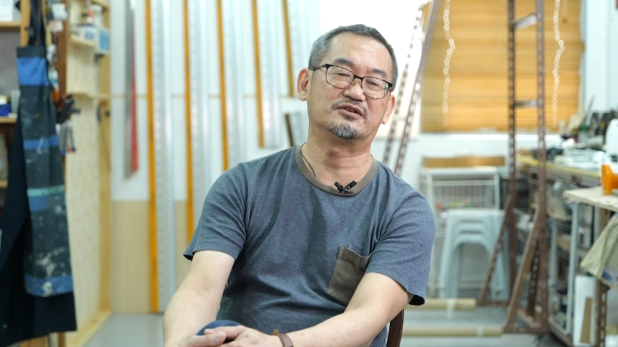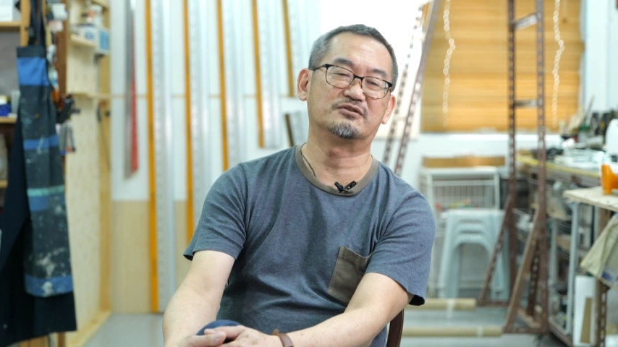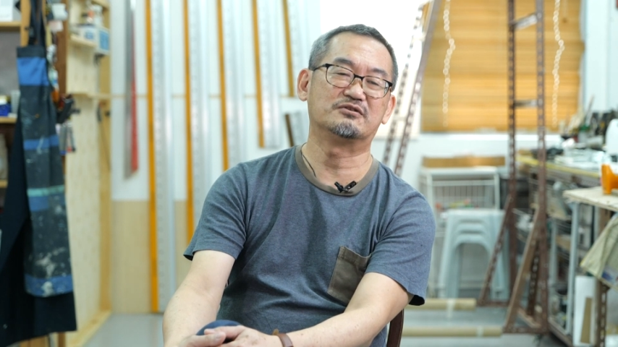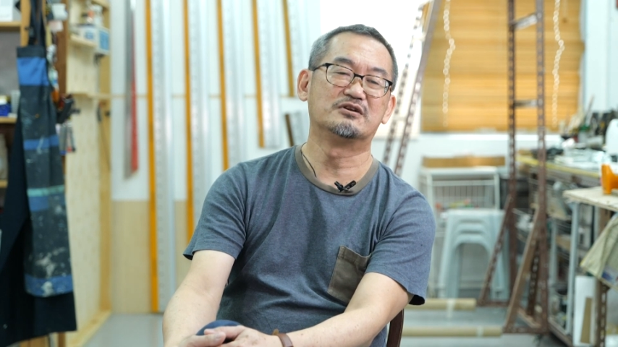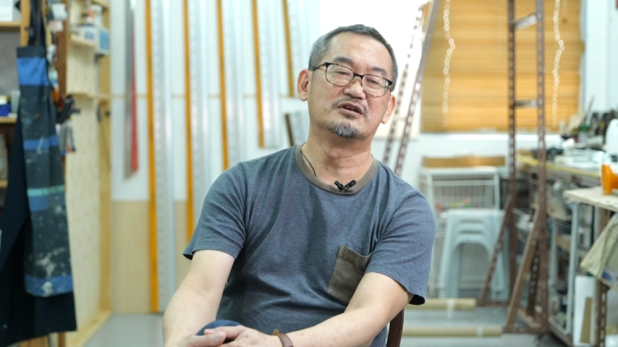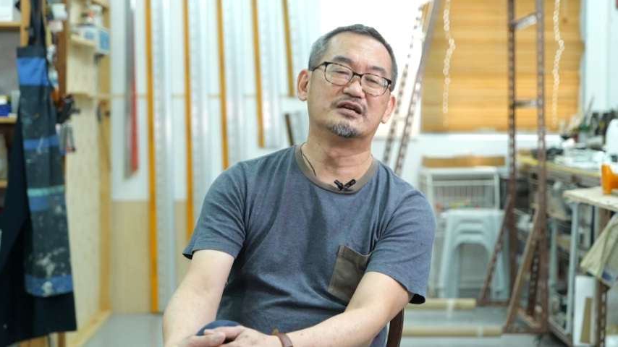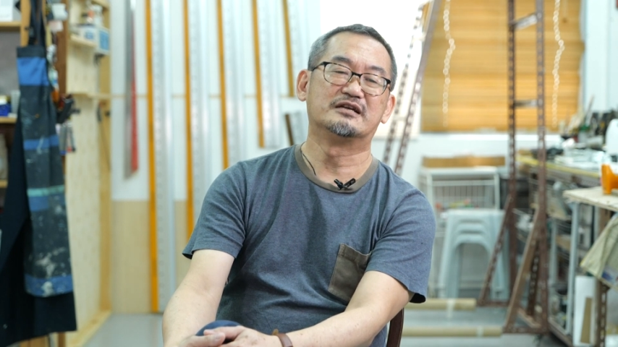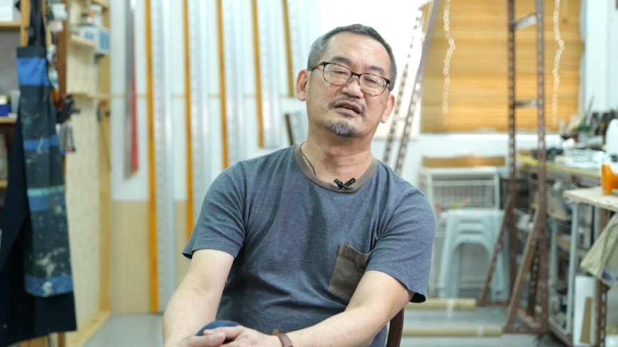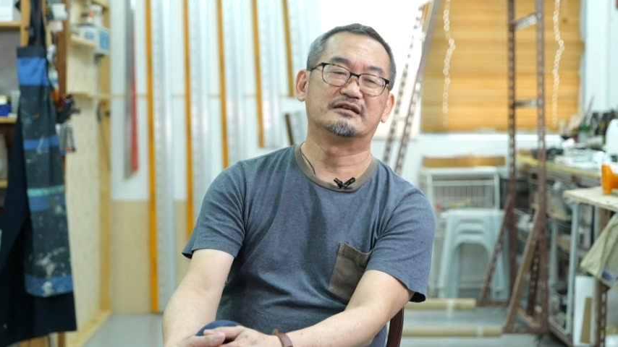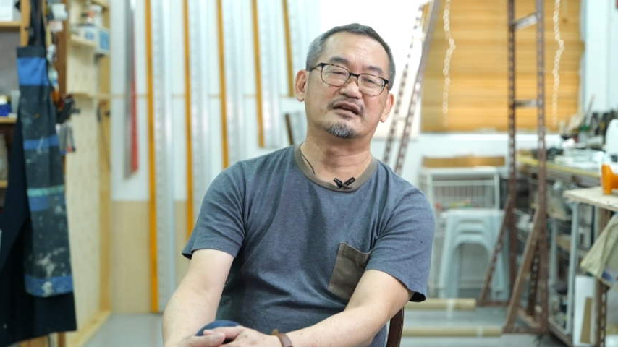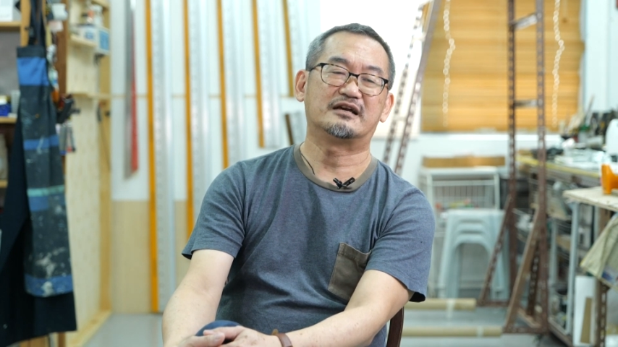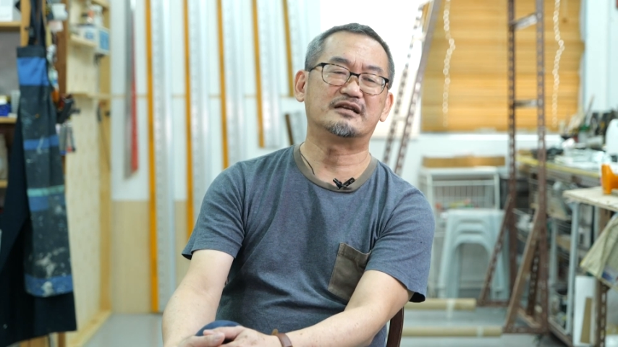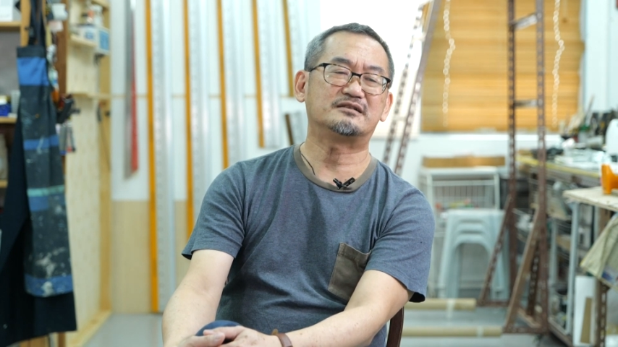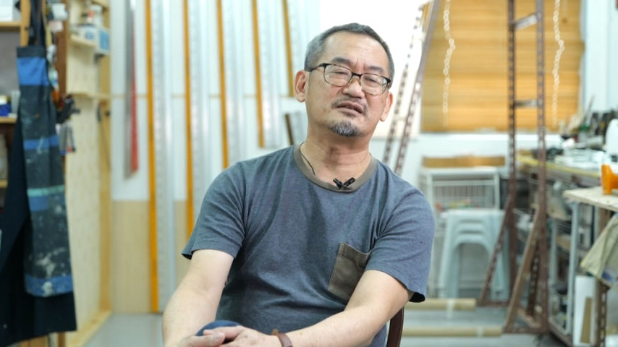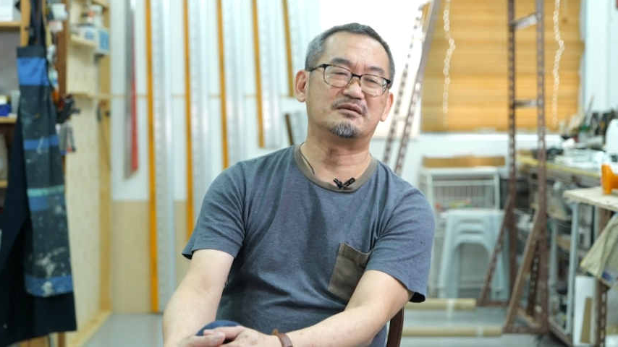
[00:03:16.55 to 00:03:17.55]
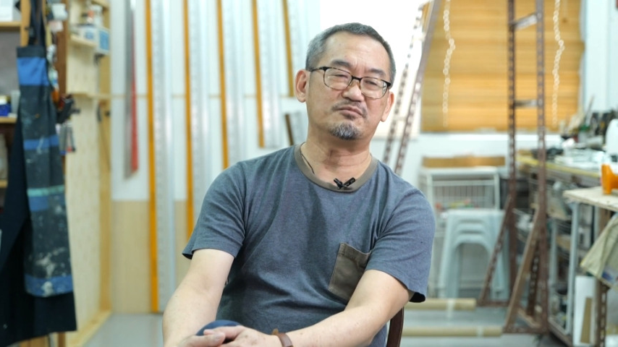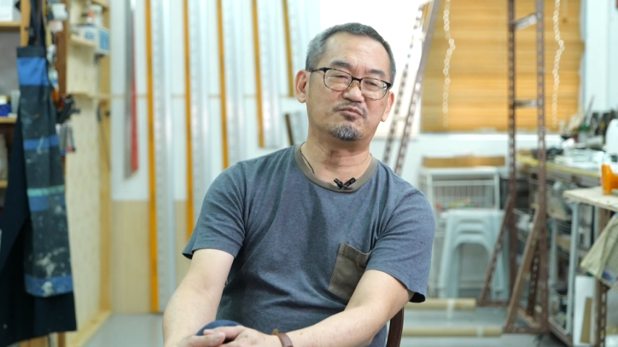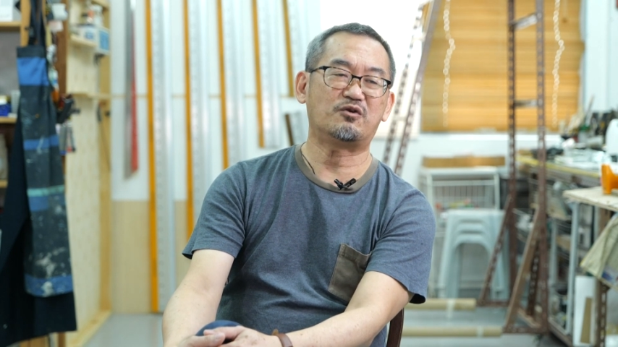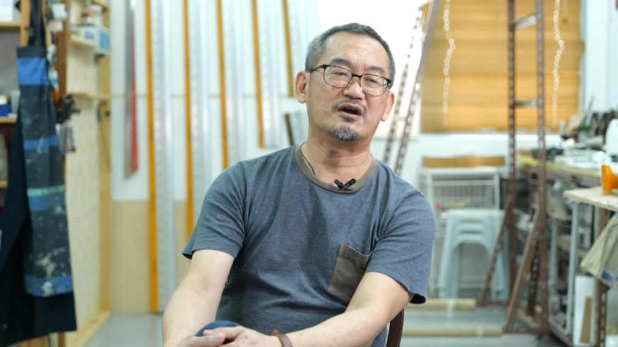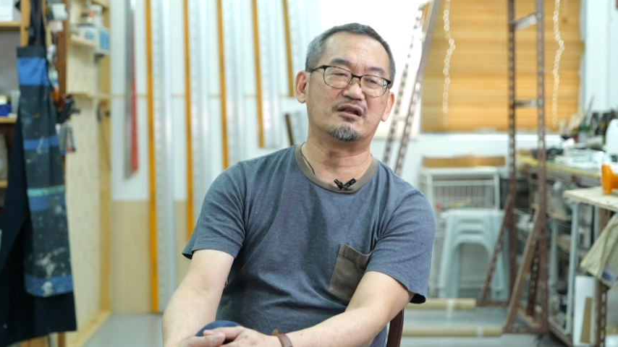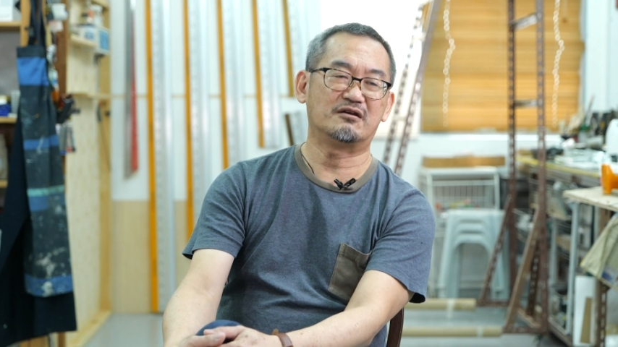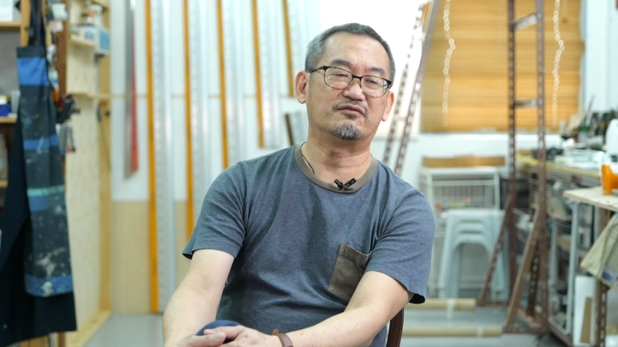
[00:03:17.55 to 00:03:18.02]
So at that
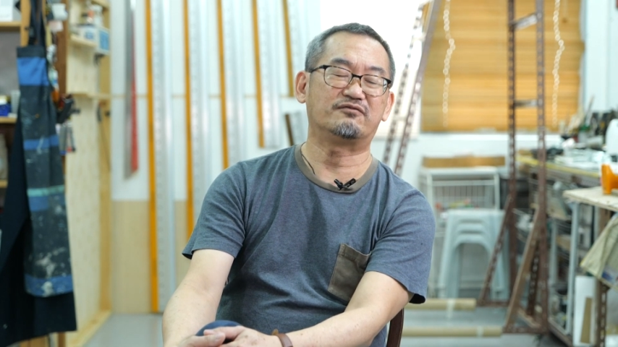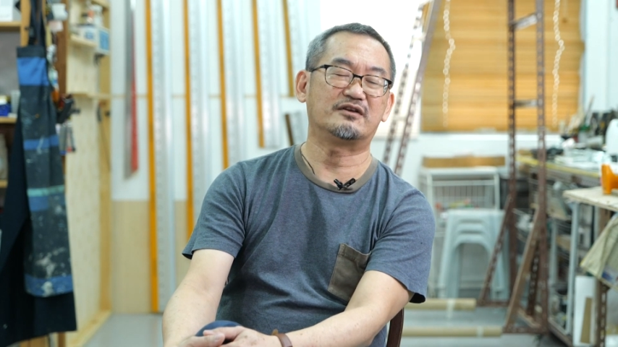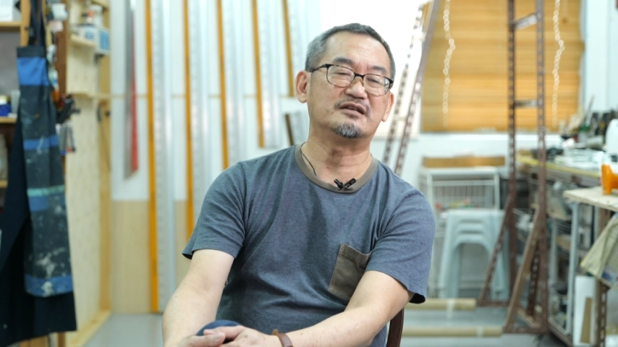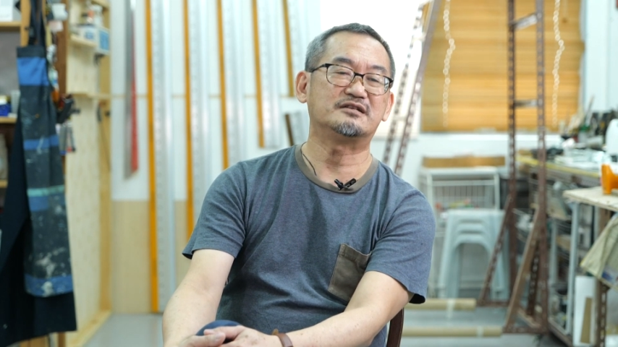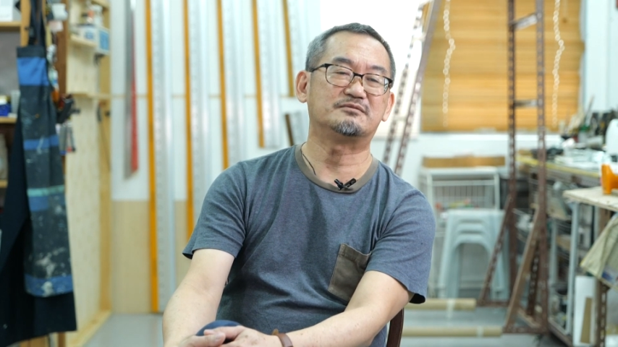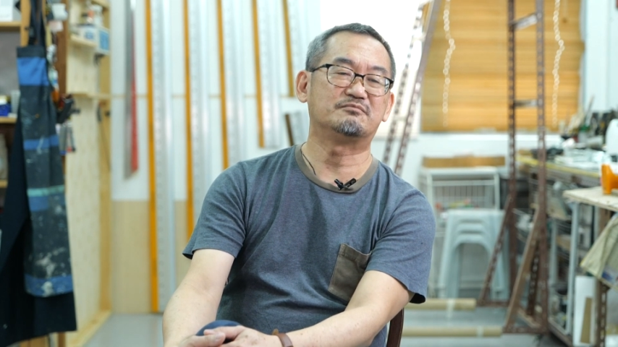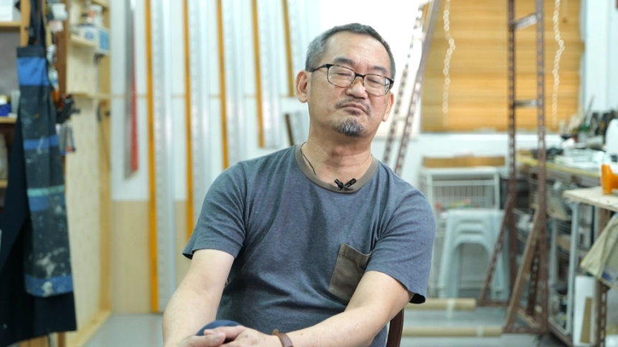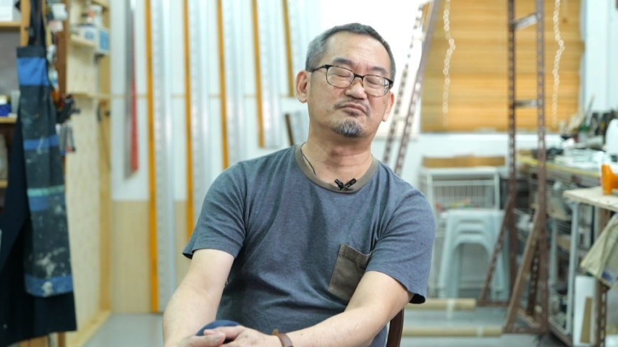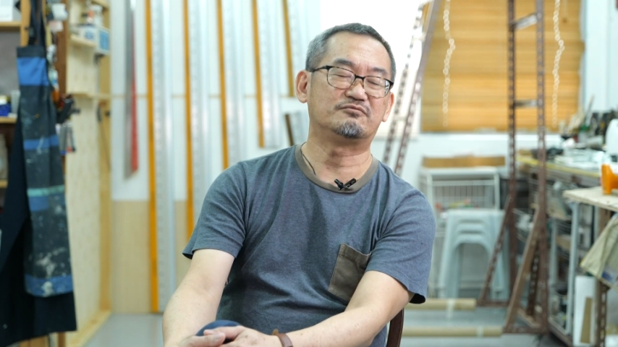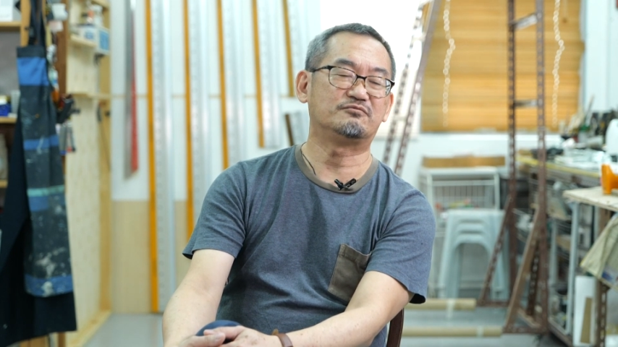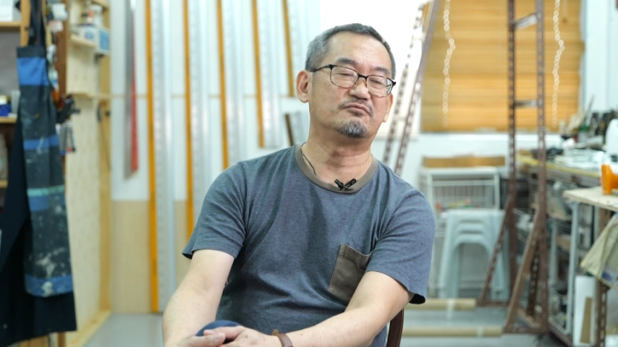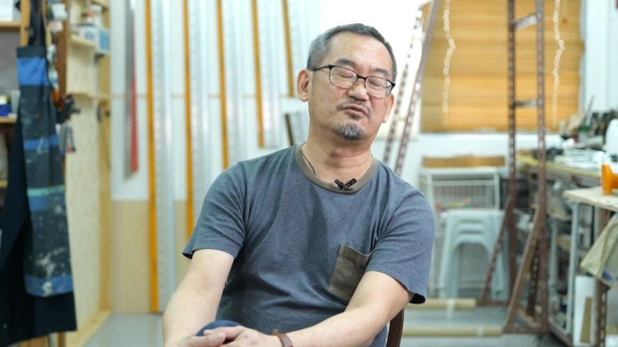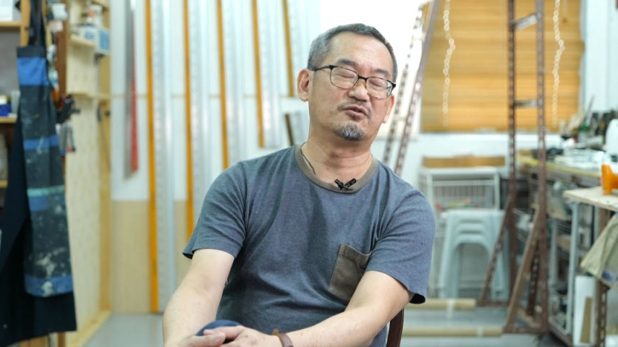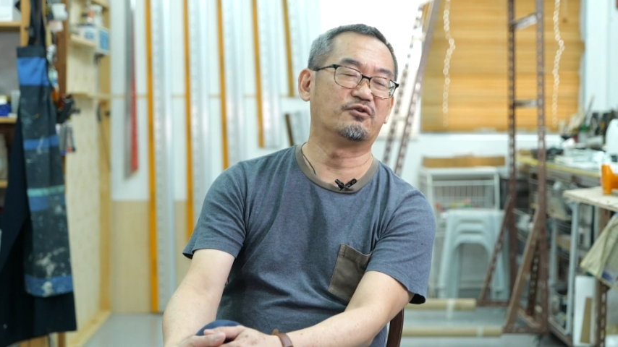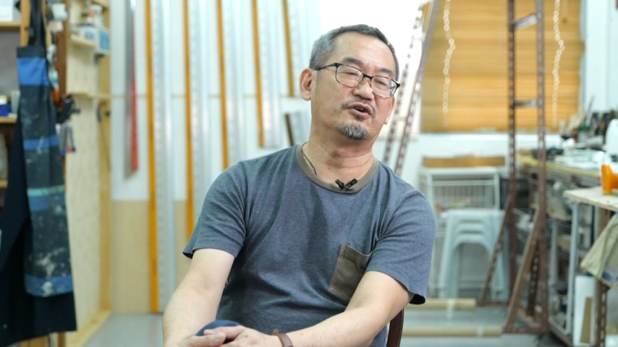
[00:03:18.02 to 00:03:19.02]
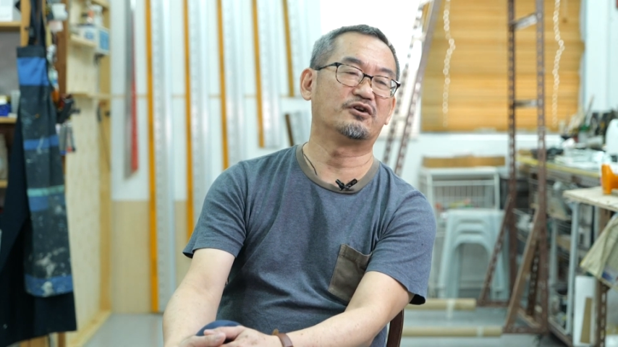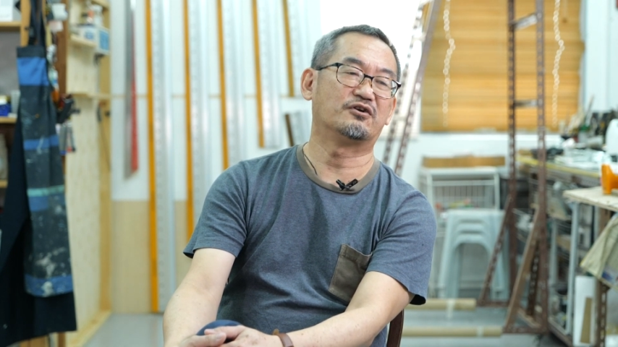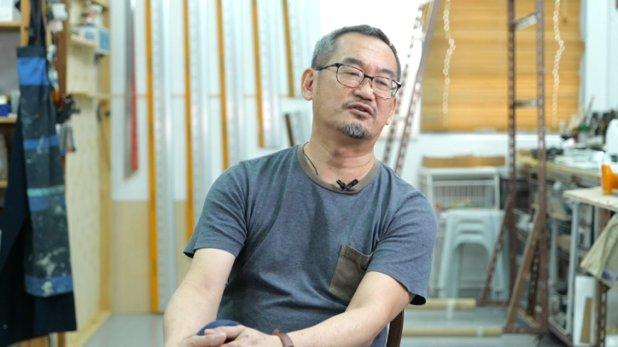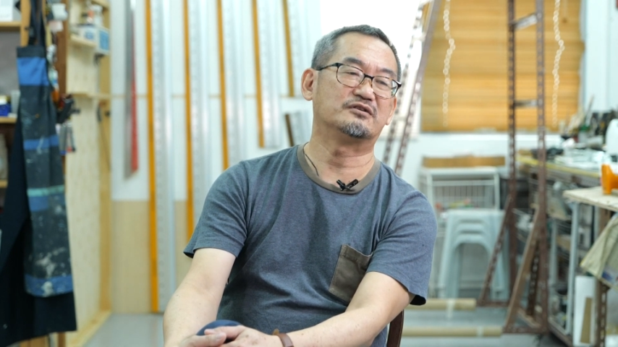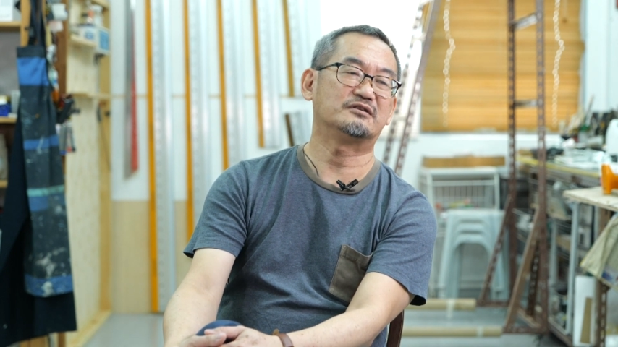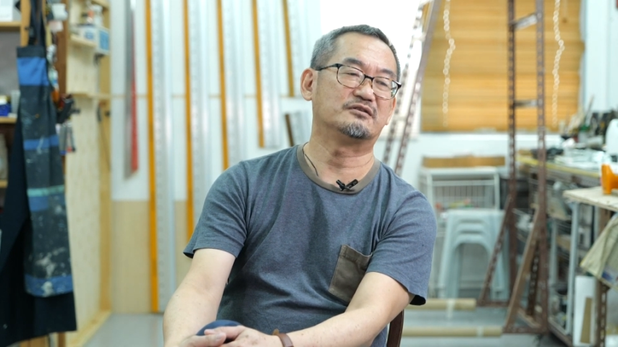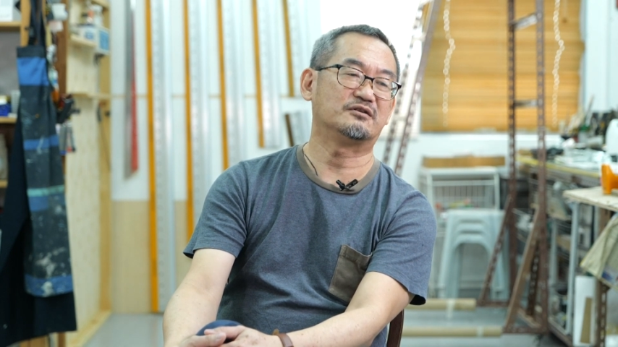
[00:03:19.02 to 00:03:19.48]
time, quite a lot of things going
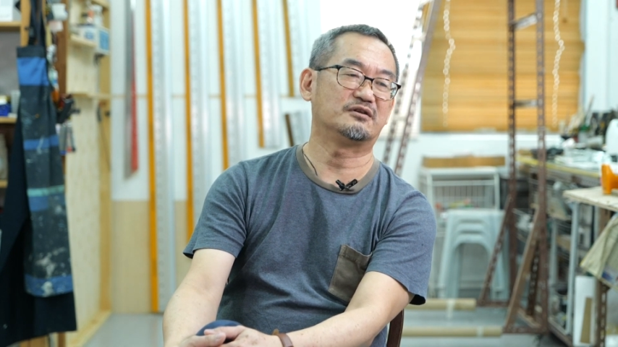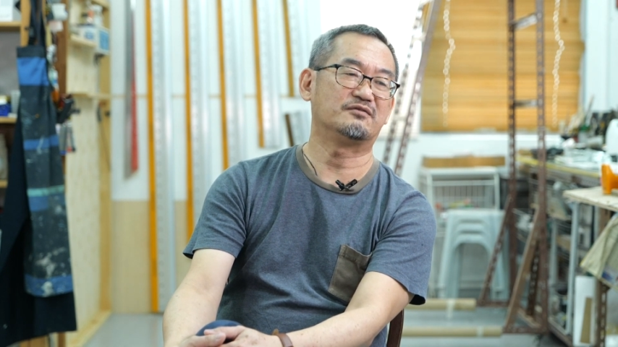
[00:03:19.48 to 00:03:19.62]
on.